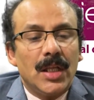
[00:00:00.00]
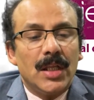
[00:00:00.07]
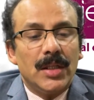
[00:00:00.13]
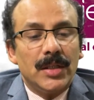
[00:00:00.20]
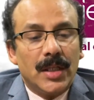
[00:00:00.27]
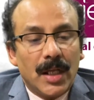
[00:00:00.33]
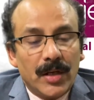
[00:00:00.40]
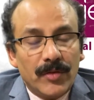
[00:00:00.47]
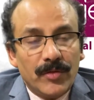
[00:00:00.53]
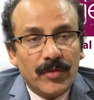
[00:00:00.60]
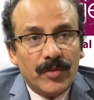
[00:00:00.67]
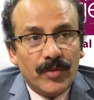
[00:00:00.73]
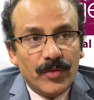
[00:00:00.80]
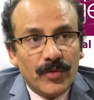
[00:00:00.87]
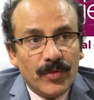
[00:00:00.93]
then
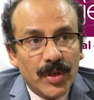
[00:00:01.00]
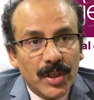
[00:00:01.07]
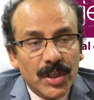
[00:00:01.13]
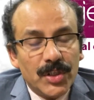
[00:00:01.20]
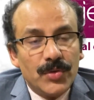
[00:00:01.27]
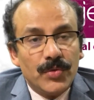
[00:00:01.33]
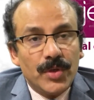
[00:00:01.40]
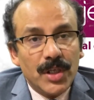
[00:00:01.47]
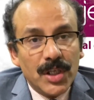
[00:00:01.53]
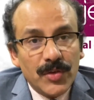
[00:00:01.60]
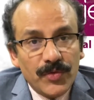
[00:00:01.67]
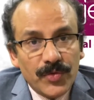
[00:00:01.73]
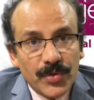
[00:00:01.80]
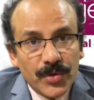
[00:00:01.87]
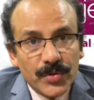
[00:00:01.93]
we need to
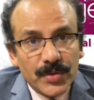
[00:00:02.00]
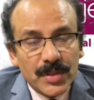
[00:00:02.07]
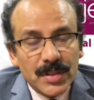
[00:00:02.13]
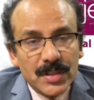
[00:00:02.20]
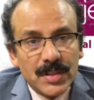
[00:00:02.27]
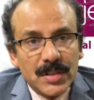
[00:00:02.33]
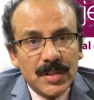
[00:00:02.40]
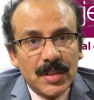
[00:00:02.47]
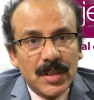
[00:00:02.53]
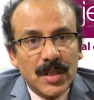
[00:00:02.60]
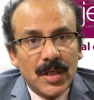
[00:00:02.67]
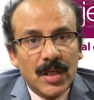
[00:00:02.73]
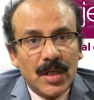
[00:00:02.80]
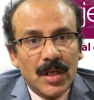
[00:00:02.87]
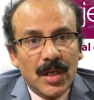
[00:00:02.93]
infuse
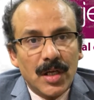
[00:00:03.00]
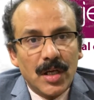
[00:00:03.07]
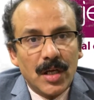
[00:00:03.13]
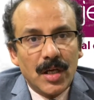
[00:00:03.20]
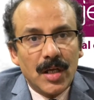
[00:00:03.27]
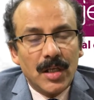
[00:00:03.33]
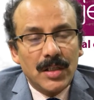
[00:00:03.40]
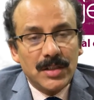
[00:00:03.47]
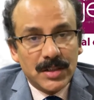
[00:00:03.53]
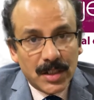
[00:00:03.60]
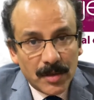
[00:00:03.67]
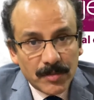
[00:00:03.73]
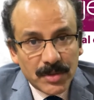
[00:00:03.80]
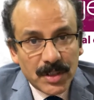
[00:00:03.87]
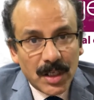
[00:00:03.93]

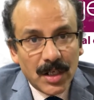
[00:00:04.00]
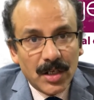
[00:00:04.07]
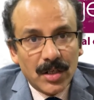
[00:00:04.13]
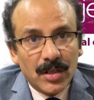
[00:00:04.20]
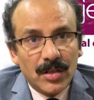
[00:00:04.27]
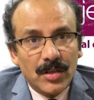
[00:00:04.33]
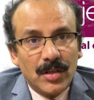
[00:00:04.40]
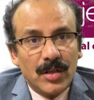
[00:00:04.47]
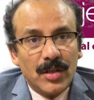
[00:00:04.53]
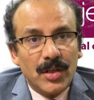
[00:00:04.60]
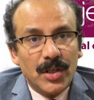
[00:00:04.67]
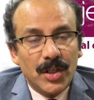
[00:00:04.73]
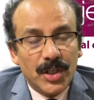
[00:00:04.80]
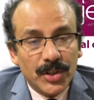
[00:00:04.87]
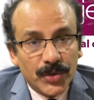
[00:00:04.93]
stem cell
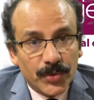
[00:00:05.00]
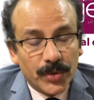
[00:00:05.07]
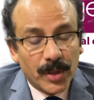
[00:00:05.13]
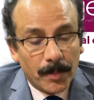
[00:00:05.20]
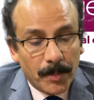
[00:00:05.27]
into the